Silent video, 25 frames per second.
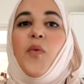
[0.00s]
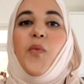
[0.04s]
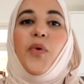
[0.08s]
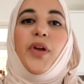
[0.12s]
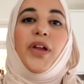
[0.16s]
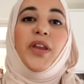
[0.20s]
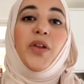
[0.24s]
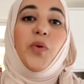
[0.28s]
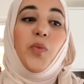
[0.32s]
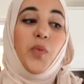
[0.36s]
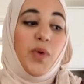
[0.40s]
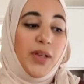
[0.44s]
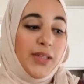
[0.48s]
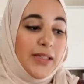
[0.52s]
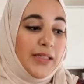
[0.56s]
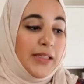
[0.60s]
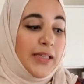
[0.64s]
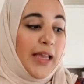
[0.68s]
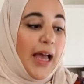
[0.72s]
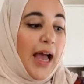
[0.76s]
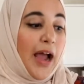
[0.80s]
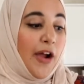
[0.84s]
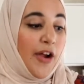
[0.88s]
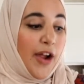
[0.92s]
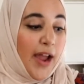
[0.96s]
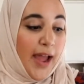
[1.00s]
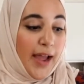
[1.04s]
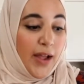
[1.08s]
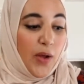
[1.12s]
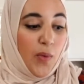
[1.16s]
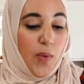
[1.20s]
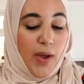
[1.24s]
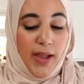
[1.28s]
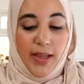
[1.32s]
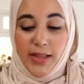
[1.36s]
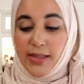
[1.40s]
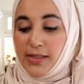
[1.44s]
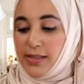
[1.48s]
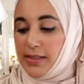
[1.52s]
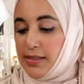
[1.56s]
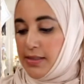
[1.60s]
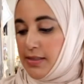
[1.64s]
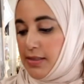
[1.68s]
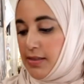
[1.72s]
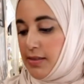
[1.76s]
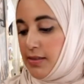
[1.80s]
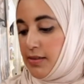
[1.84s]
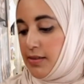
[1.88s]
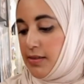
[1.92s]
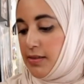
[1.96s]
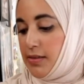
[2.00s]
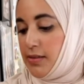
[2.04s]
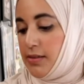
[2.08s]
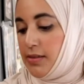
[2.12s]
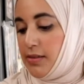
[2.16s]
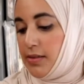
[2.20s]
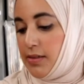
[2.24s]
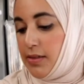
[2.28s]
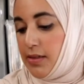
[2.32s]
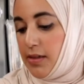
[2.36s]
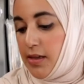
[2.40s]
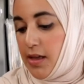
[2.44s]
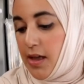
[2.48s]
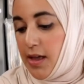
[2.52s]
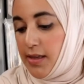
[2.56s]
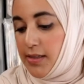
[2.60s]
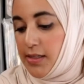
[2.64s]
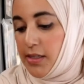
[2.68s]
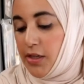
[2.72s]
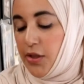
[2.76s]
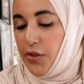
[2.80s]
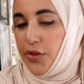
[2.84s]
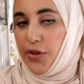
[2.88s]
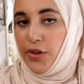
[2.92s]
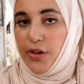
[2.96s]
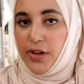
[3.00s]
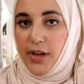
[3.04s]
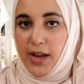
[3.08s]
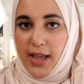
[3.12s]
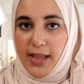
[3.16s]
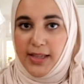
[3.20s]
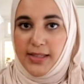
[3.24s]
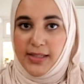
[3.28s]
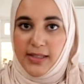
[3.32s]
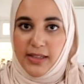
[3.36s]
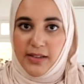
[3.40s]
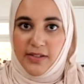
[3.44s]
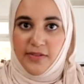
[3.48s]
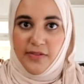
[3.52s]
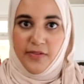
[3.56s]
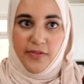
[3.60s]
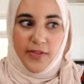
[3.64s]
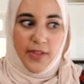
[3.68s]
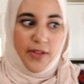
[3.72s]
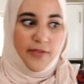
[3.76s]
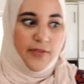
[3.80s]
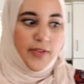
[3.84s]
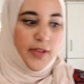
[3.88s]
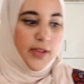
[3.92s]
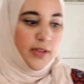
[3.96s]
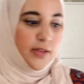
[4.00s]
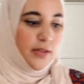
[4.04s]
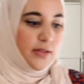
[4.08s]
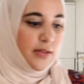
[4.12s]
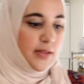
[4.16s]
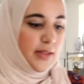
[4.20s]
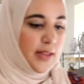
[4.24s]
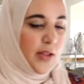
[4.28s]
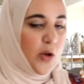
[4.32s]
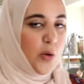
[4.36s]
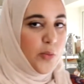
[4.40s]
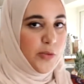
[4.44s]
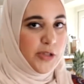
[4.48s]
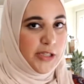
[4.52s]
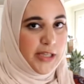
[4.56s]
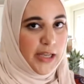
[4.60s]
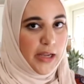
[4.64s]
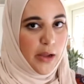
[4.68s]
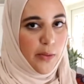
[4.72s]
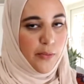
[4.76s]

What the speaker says: We're gonna whisk our egg whites until they're nice and fluffy, almost like a